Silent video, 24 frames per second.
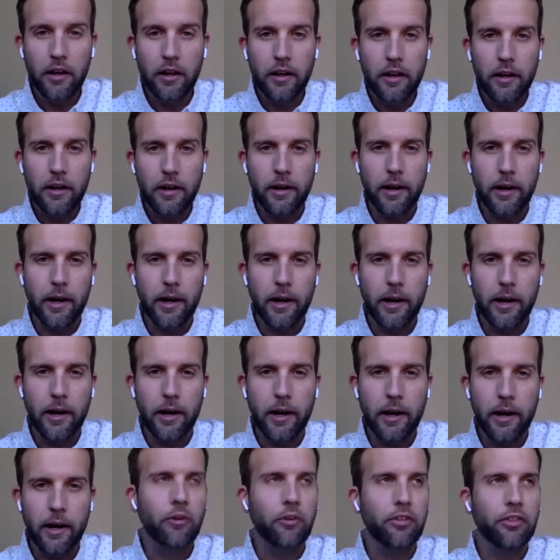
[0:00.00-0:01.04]

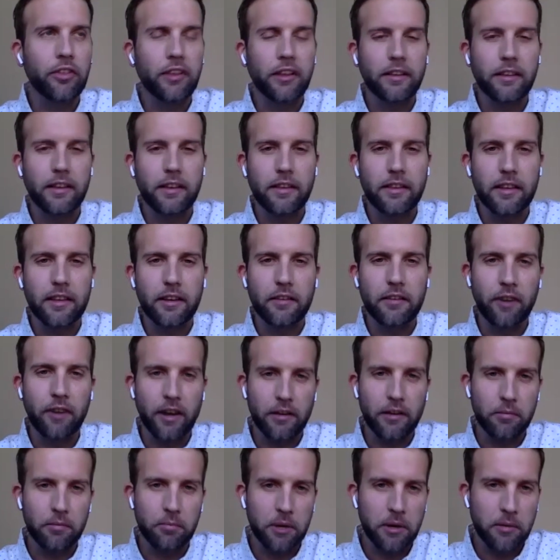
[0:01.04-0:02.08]
I don't think that the
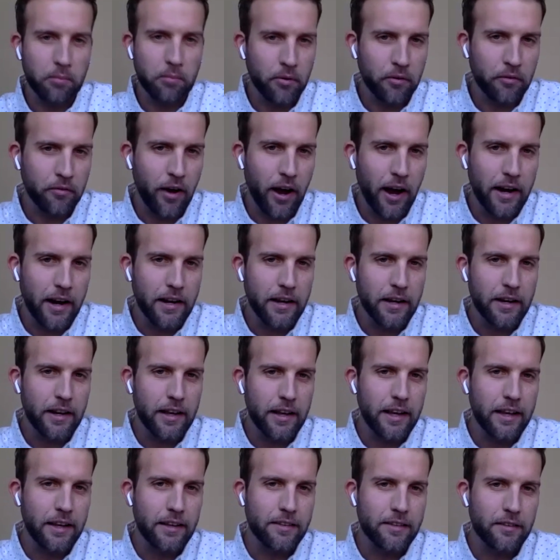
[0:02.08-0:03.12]
advice being provided
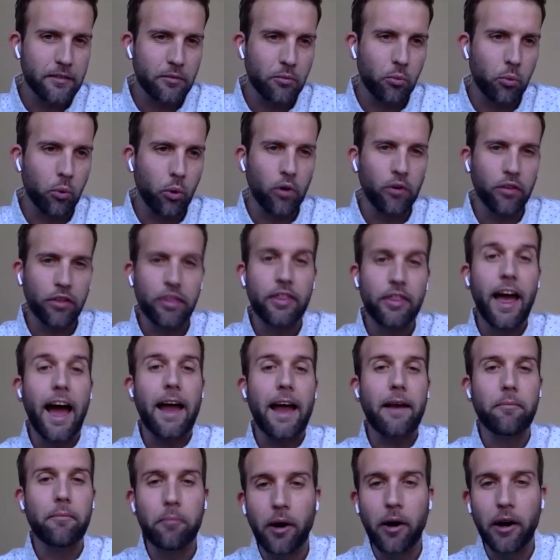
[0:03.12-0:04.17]
is worth that
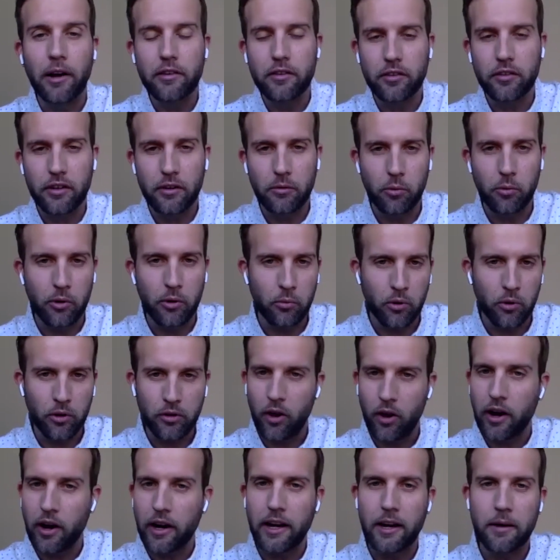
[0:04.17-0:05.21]
much when we're
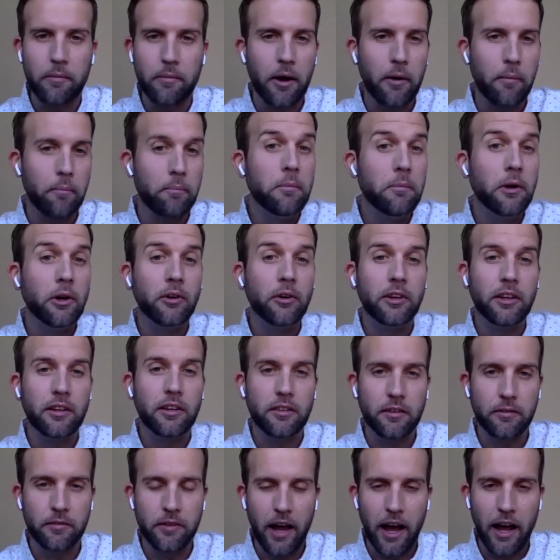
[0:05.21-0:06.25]
talking about
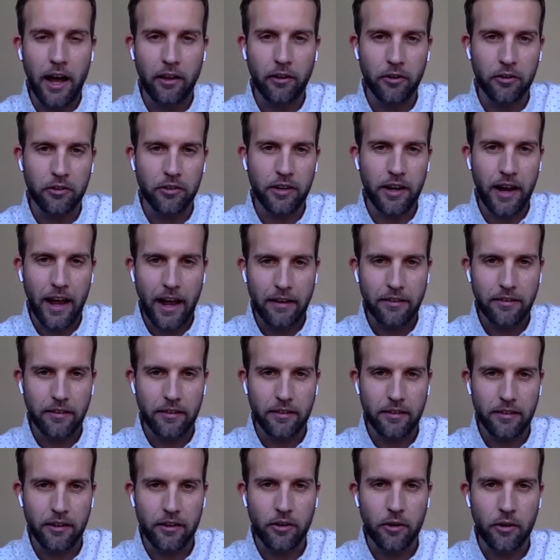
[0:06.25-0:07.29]
millions of dollars in
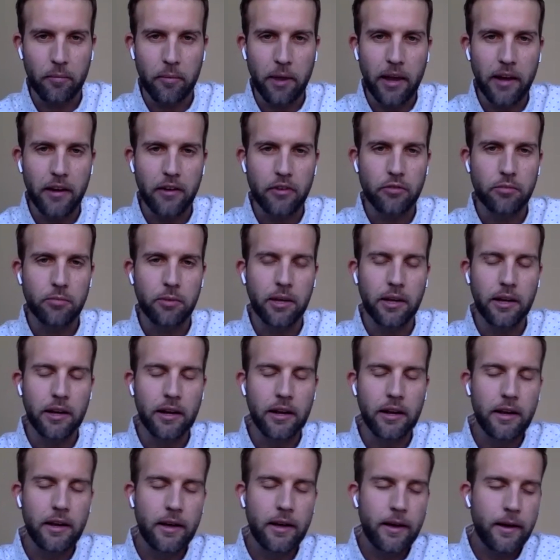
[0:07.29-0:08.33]
assets under management.
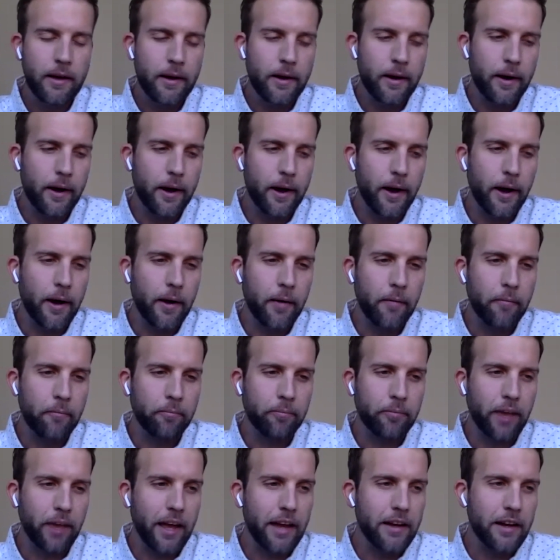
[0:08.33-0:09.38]

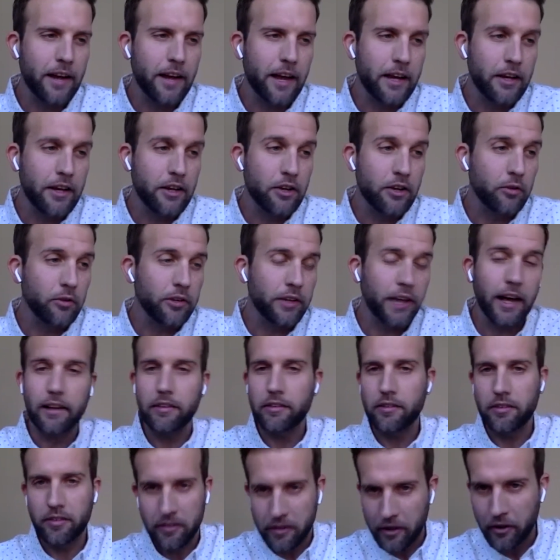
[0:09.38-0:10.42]
And
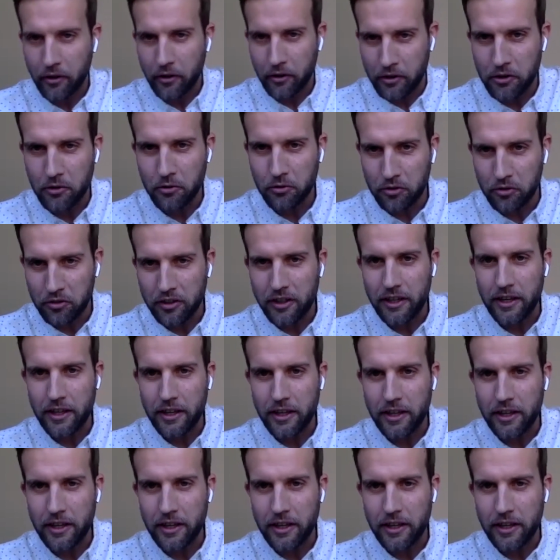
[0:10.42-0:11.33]
you see